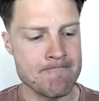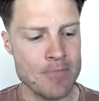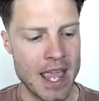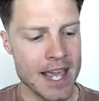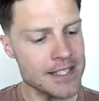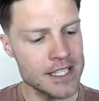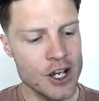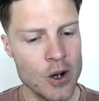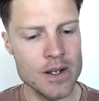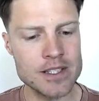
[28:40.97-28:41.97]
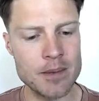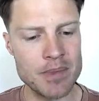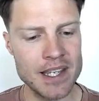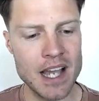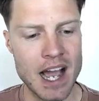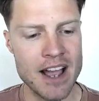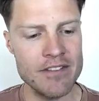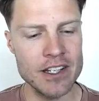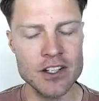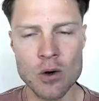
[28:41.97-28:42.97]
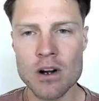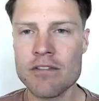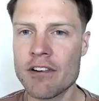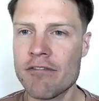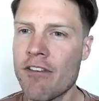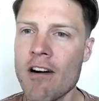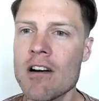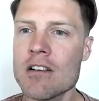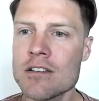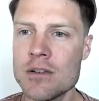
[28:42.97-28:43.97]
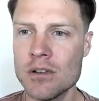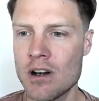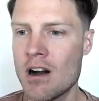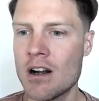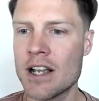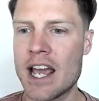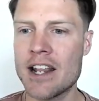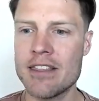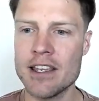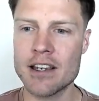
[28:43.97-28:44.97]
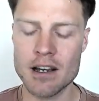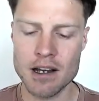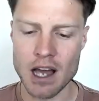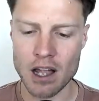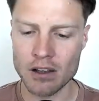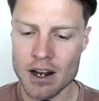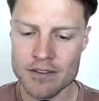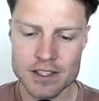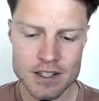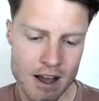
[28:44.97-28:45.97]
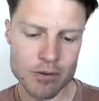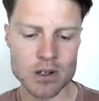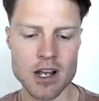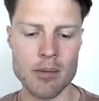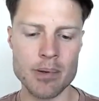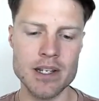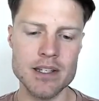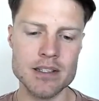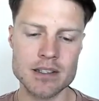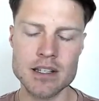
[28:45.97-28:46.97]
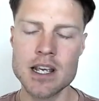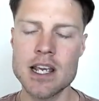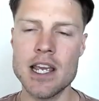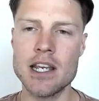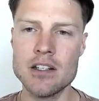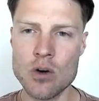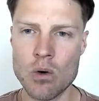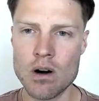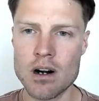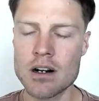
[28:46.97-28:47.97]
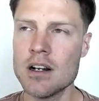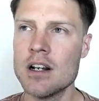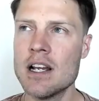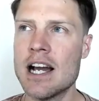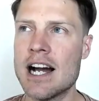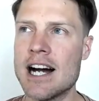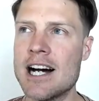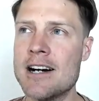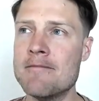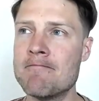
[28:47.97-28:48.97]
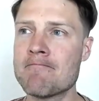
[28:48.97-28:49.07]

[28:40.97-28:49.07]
SEO is something I've ignored for far too long, and I think a lot of software companies ignore. And